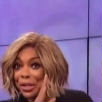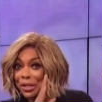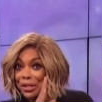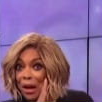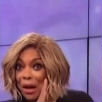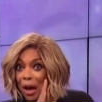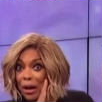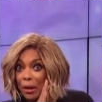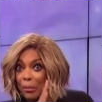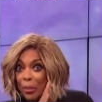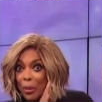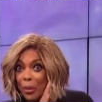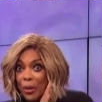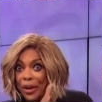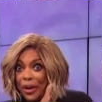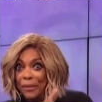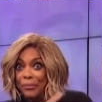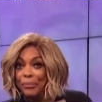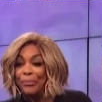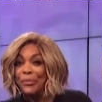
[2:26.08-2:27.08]
She's got a
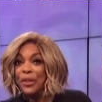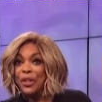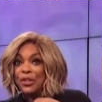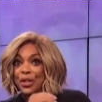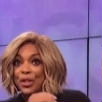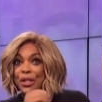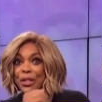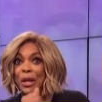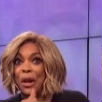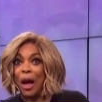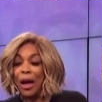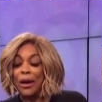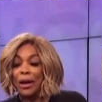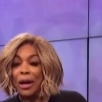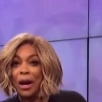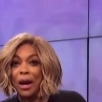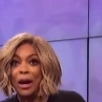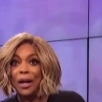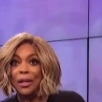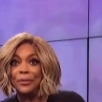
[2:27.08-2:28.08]
point. She's an
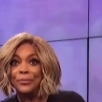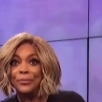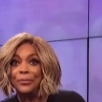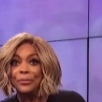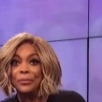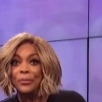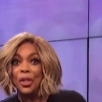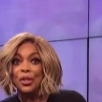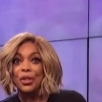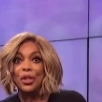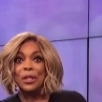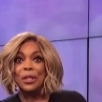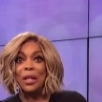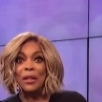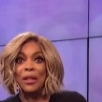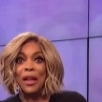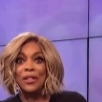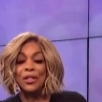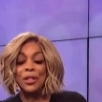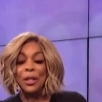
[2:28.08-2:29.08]
icon,
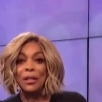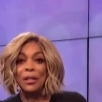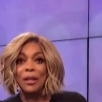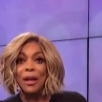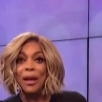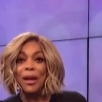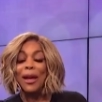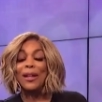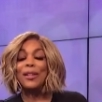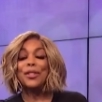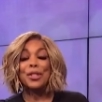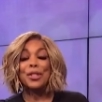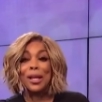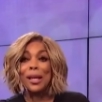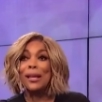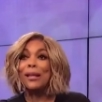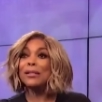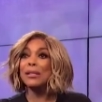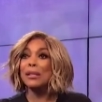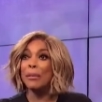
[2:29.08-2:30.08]
she's a legend,
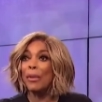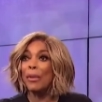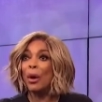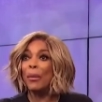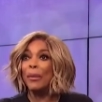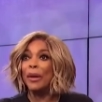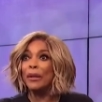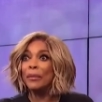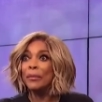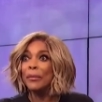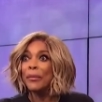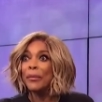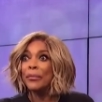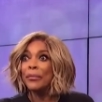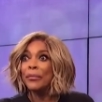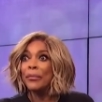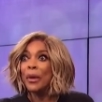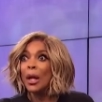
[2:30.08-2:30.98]
and she is the moment.